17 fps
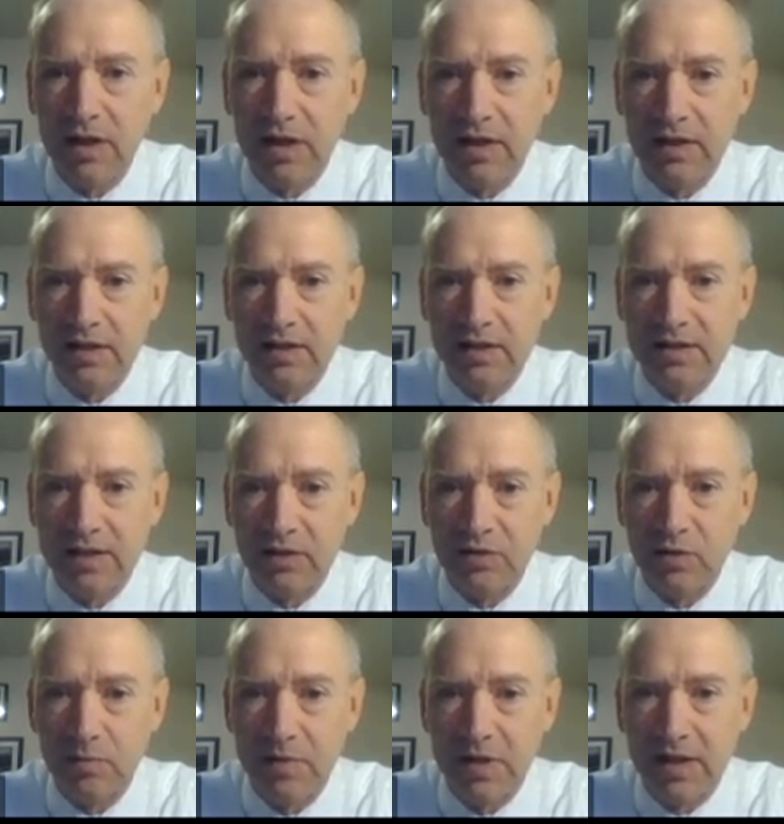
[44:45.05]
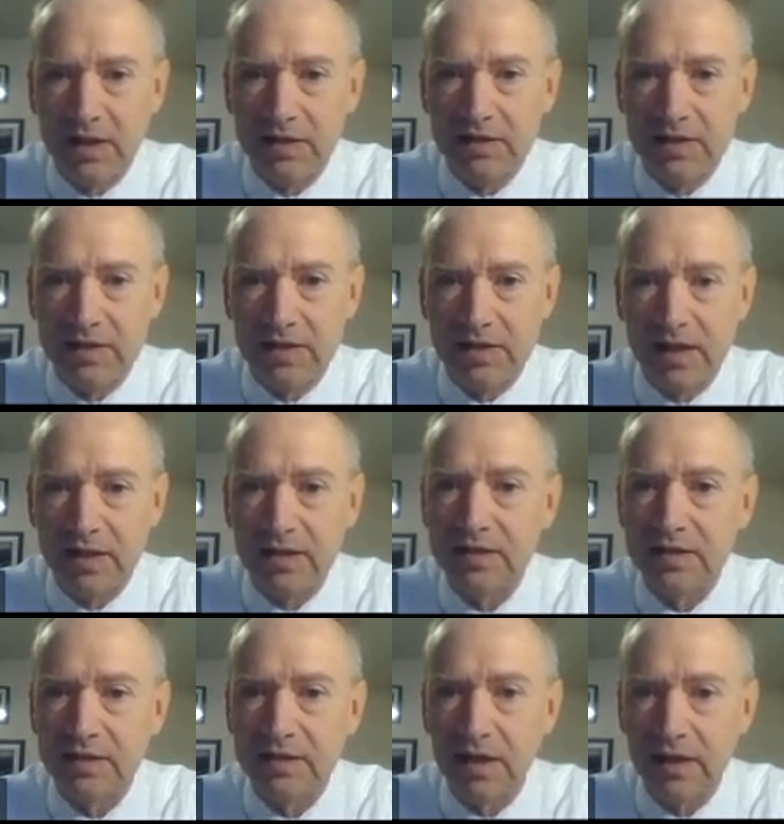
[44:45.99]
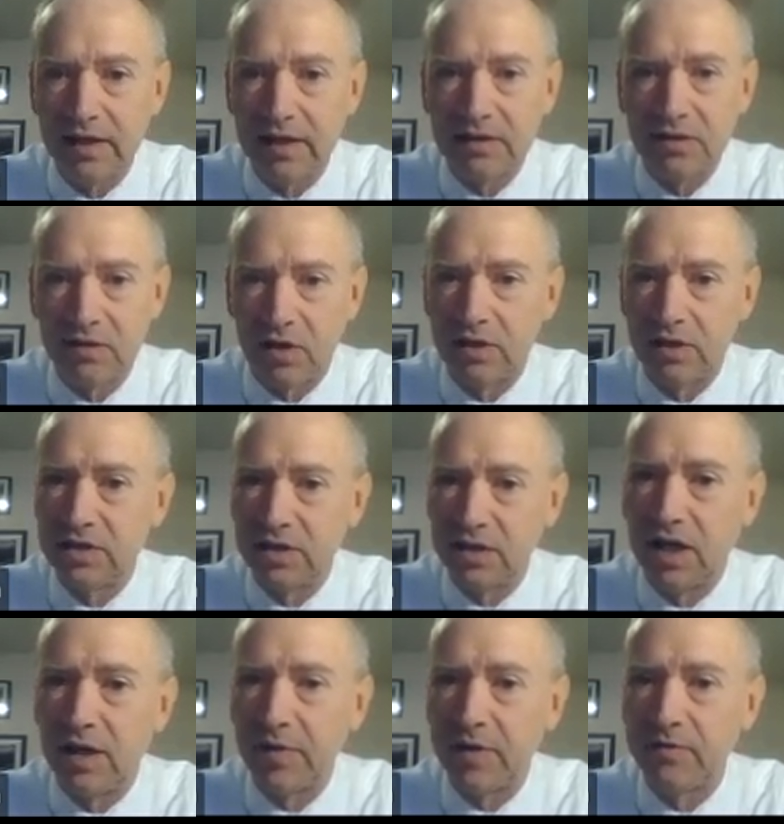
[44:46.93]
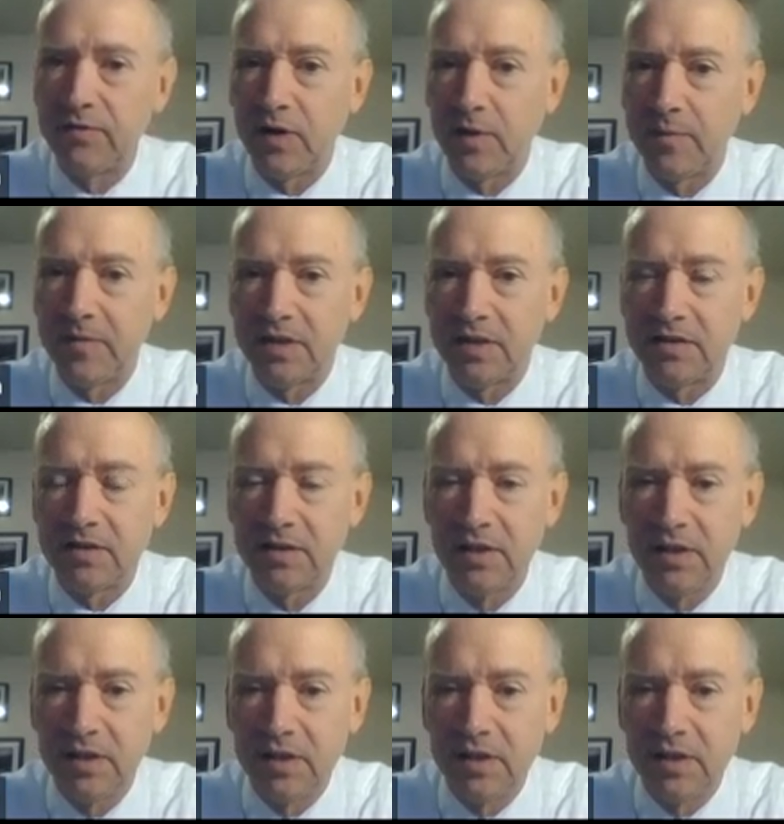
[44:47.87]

in these central plain states, and it's largely coming from this